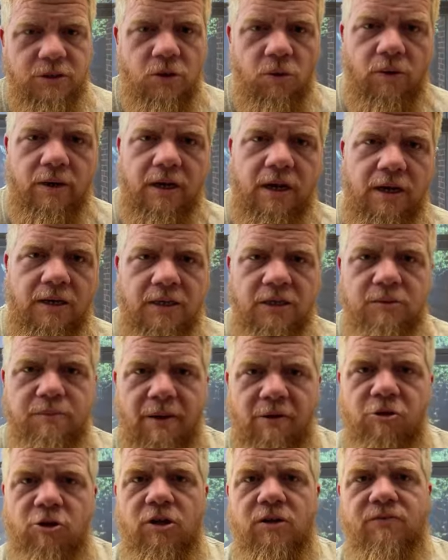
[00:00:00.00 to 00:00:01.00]
going on,
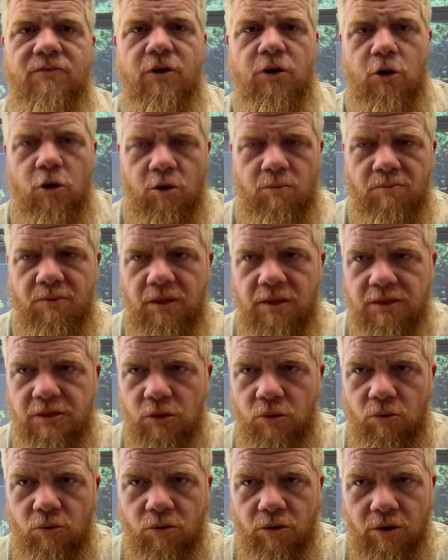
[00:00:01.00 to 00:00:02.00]
especially if you're homeless
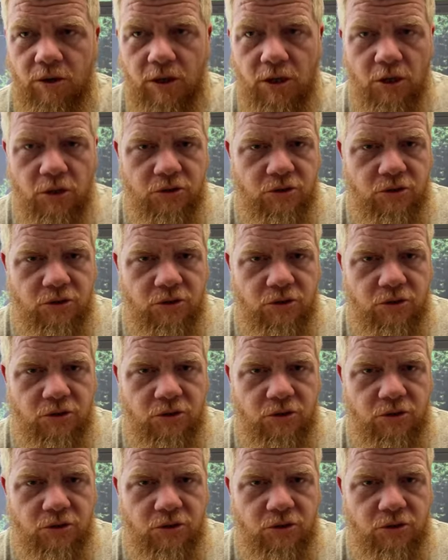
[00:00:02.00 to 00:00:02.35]
or